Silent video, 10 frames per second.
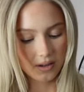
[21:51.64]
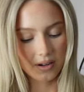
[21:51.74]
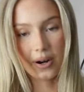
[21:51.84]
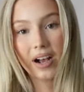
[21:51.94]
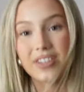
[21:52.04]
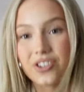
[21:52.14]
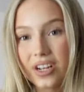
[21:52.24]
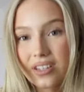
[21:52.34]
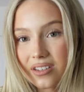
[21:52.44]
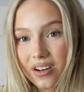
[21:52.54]
I don't have any
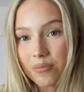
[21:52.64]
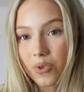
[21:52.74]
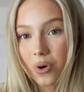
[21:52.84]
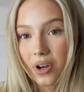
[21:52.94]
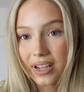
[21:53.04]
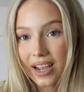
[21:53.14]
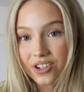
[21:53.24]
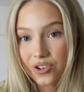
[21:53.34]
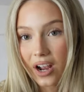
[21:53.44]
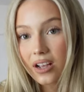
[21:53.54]
dresses and I'm not going to get a
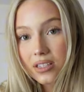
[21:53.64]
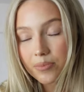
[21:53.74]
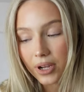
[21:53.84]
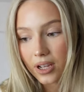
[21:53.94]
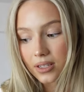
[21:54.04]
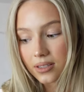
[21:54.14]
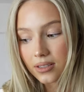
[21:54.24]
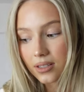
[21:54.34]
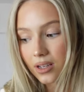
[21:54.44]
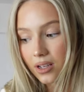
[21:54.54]
dress
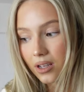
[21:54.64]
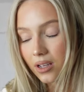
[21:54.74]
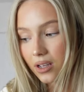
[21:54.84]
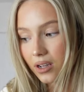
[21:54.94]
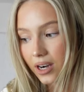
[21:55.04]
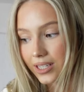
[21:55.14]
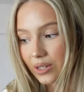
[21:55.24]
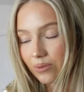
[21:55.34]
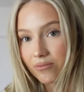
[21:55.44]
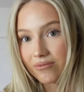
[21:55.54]
because I
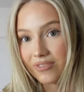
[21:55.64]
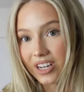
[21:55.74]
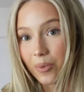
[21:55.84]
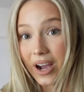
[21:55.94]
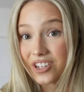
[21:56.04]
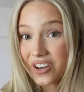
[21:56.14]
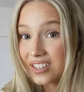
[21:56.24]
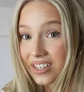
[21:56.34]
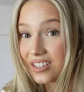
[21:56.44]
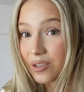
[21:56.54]
don't really wear
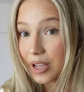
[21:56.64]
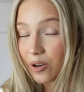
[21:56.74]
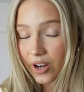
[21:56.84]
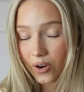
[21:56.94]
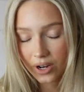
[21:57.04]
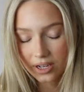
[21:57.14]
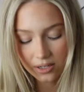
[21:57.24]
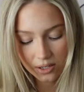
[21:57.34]
dresses, to be completely honest.